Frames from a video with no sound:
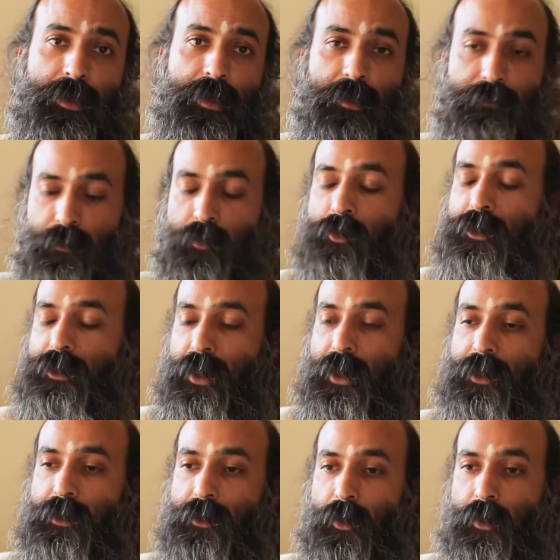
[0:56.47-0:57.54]
Of course,
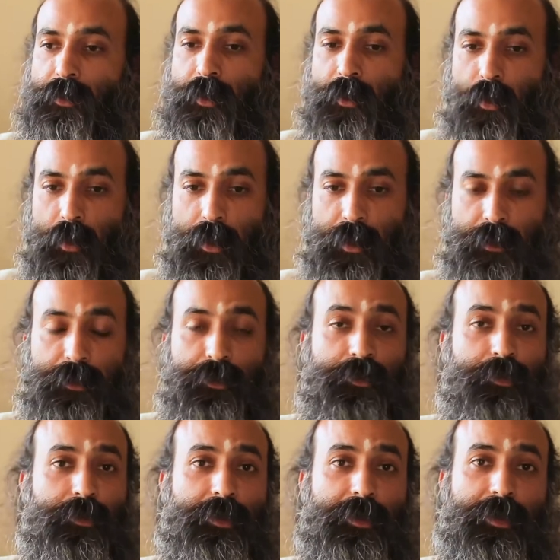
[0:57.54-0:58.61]
later on, they all
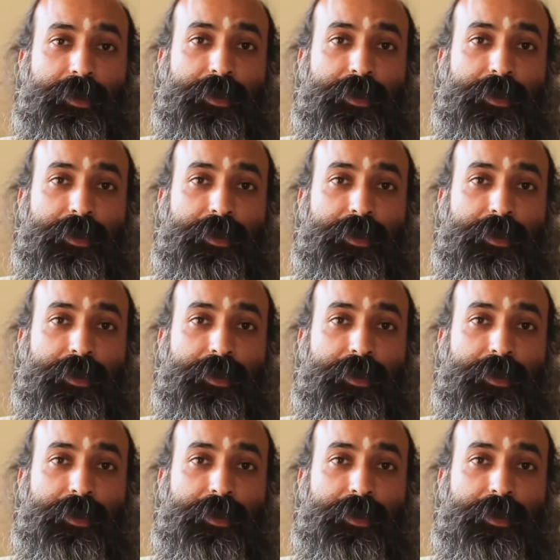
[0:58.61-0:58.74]
understood,